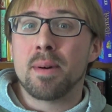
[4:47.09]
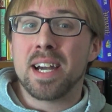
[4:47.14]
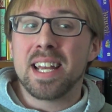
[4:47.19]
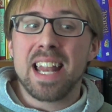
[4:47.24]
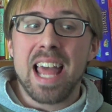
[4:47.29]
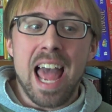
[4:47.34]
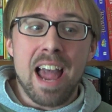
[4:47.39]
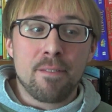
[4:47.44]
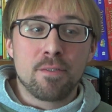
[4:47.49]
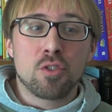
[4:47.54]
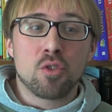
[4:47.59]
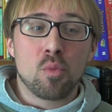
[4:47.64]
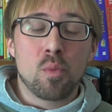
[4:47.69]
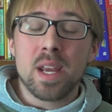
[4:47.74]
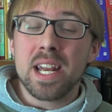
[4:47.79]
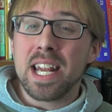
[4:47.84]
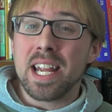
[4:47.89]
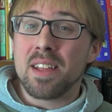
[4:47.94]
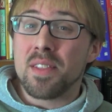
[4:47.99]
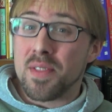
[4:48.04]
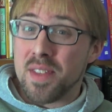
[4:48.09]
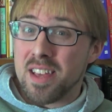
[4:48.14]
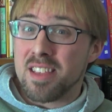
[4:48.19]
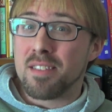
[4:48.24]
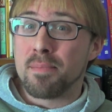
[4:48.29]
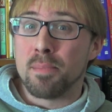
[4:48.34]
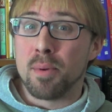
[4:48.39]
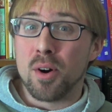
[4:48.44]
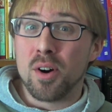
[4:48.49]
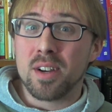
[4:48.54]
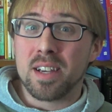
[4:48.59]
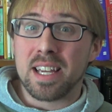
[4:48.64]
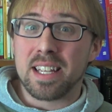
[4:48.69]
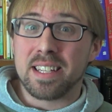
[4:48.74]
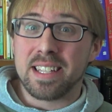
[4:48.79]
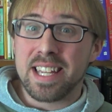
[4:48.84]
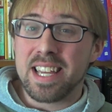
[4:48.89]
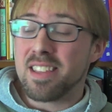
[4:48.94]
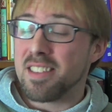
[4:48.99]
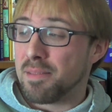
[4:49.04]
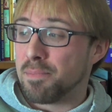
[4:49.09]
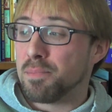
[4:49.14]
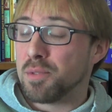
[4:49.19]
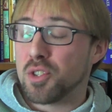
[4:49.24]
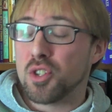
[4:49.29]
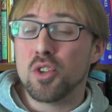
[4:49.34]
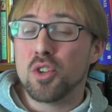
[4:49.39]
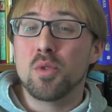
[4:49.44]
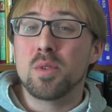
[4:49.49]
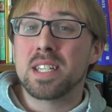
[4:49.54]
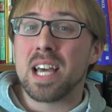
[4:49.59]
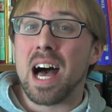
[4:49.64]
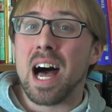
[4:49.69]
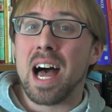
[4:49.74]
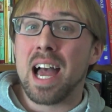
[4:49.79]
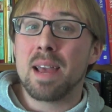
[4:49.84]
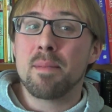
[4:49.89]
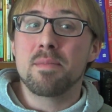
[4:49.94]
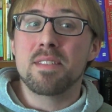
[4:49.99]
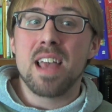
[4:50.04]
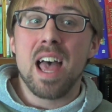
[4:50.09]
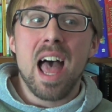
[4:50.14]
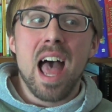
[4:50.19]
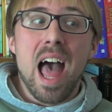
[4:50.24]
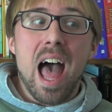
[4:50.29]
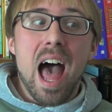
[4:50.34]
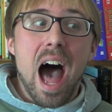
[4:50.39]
but after reading this book at least two times,